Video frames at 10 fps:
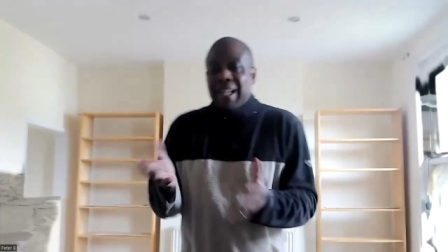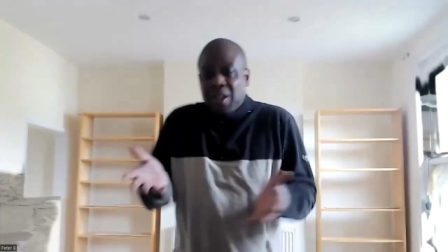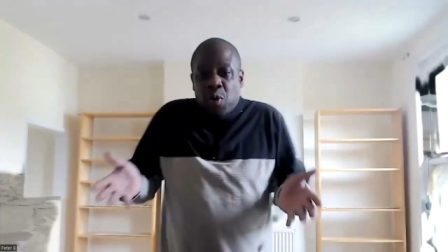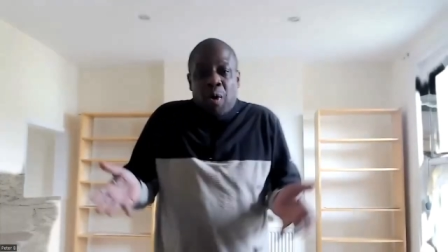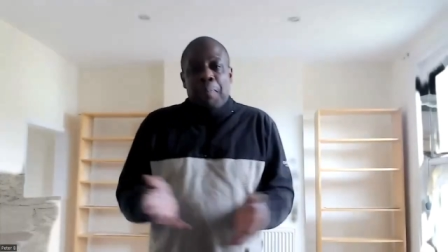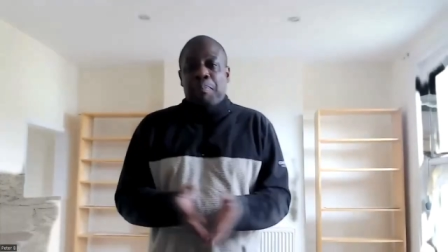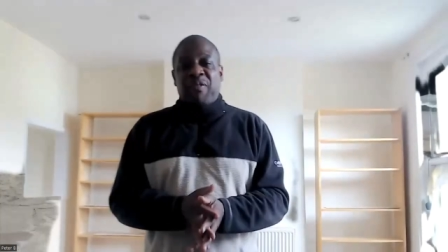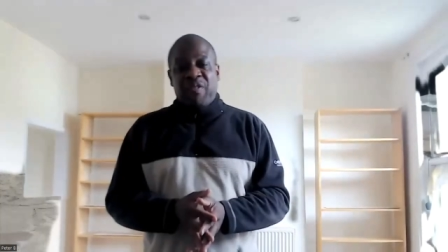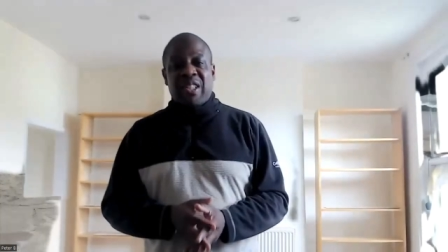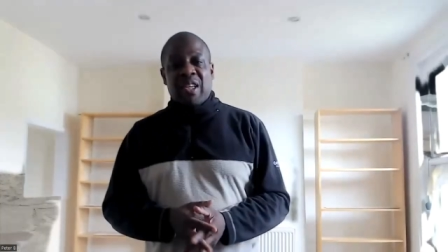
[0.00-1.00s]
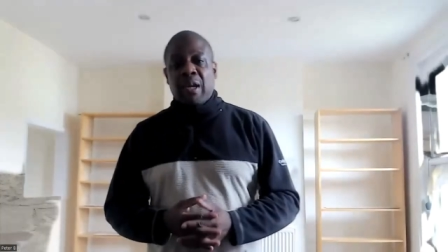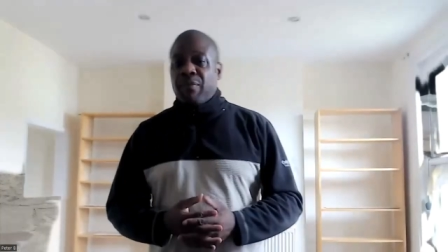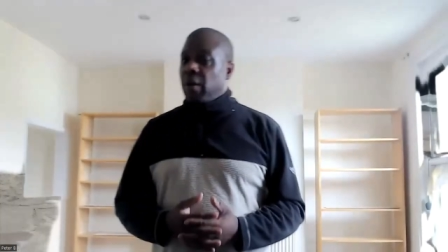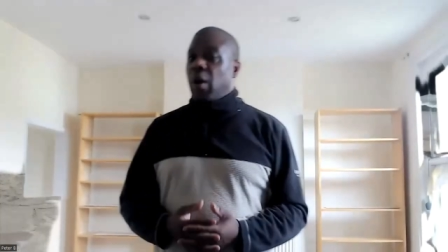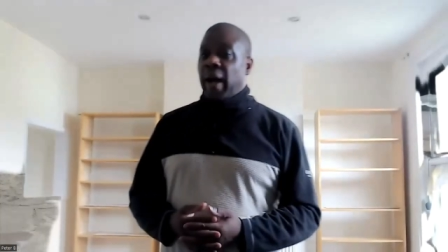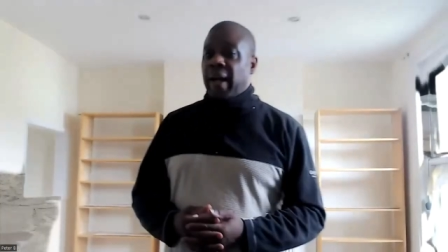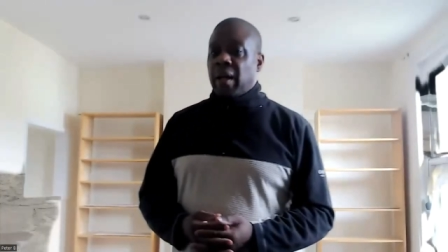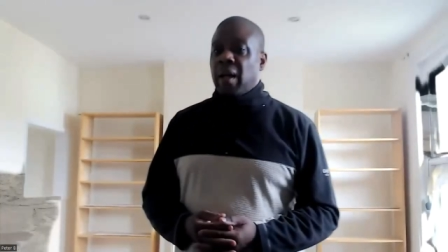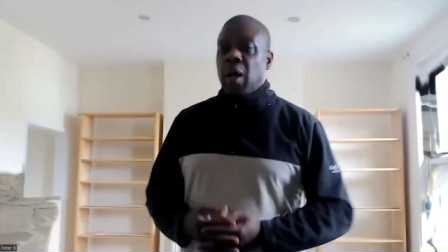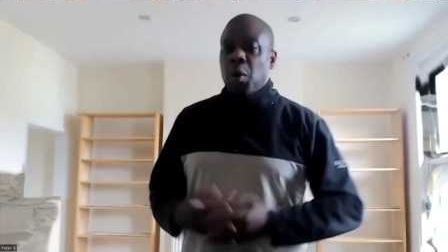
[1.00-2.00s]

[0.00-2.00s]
And it's quite befitting, if you like,